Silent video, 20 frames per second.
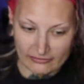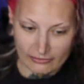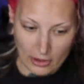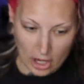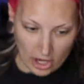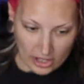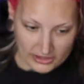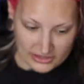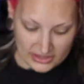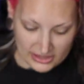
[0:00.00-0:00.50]
of
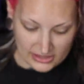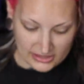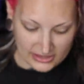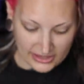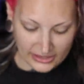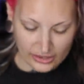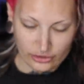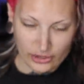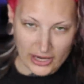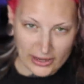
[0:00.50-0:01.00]
boxes.
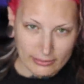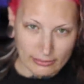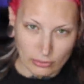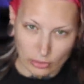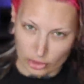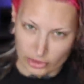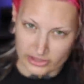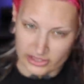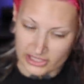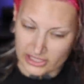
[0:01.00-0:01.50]
Like grab
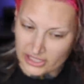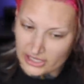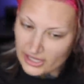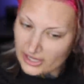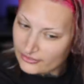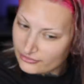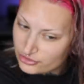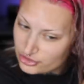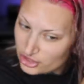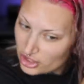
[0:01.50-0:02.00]
more than
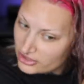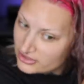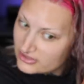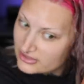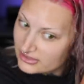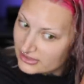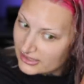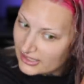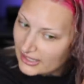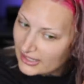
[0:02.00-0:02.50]
enough
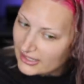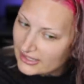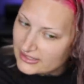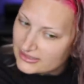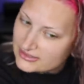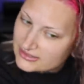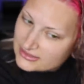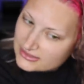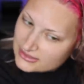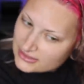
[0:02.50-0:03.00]
just in
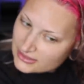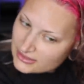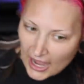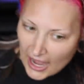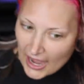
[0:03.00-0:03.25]
case.